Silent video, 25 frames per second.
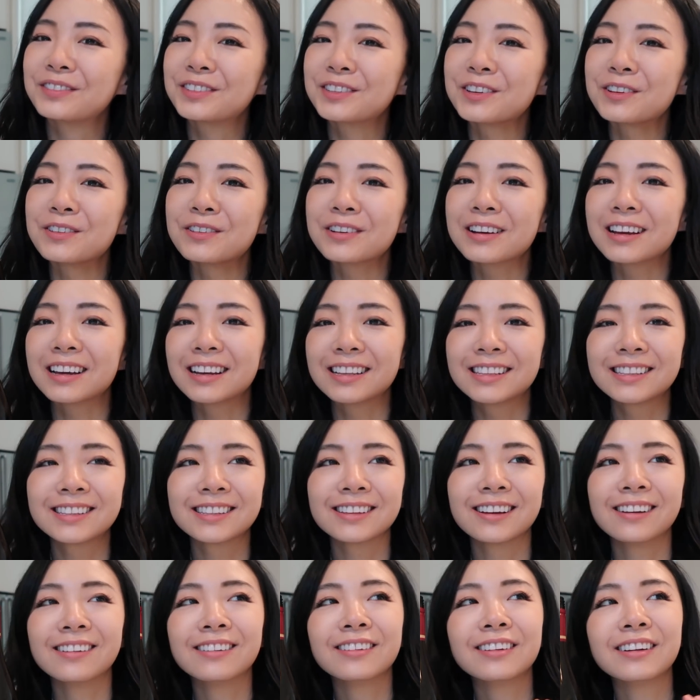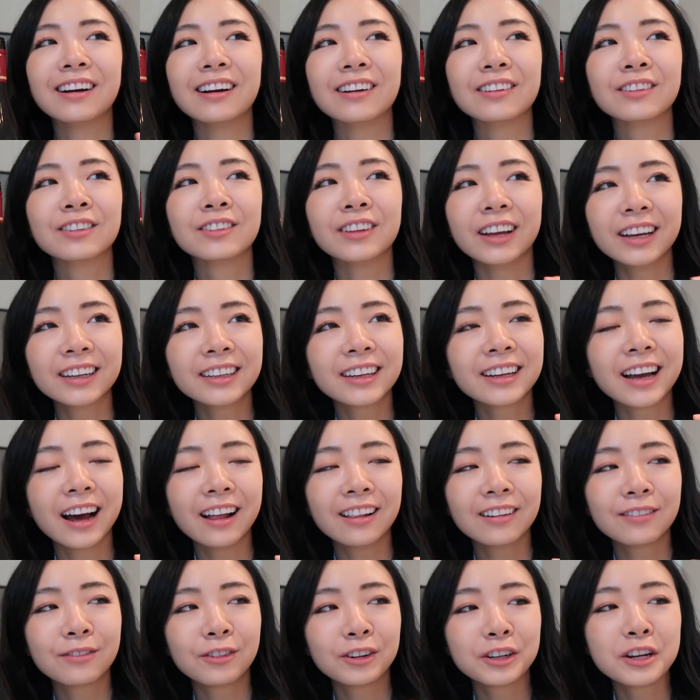So it's like
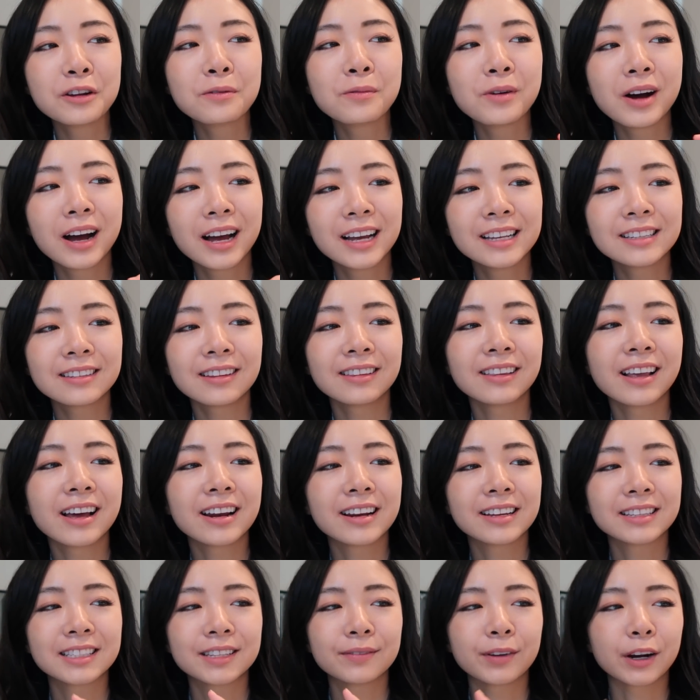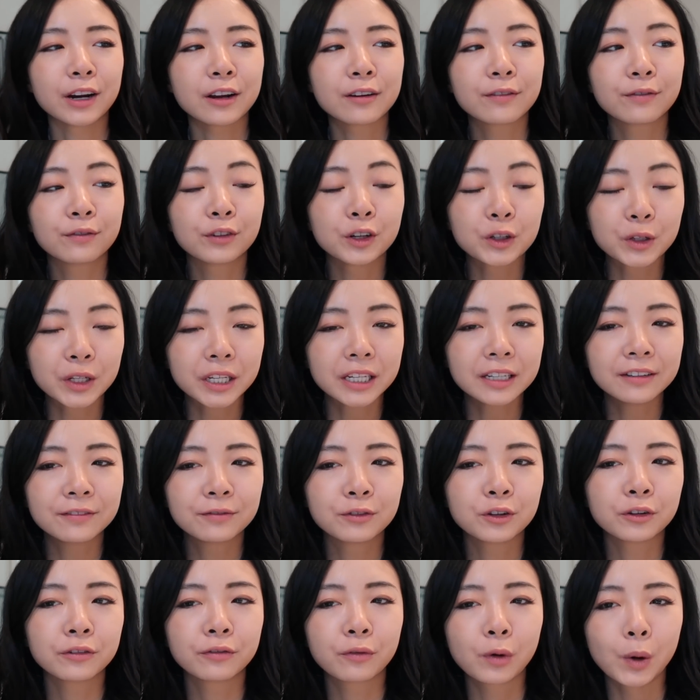California wines in that it's very fruity,
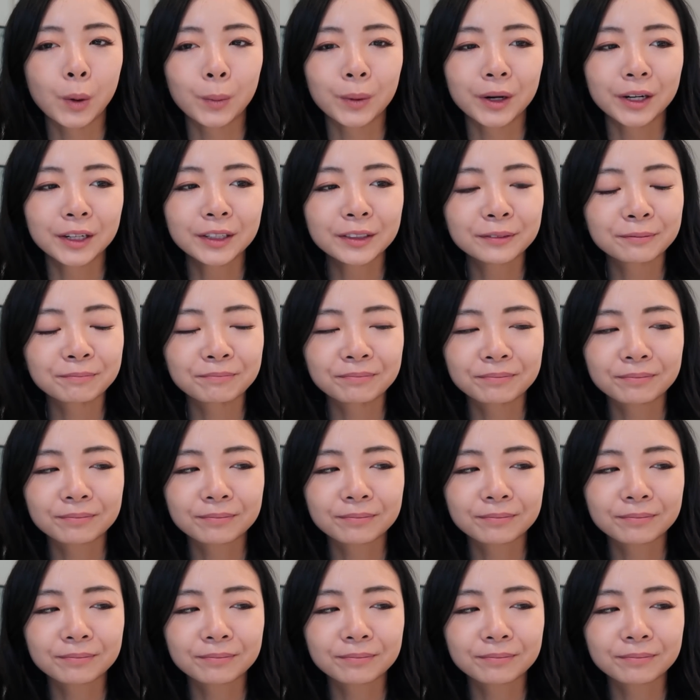fruit forward.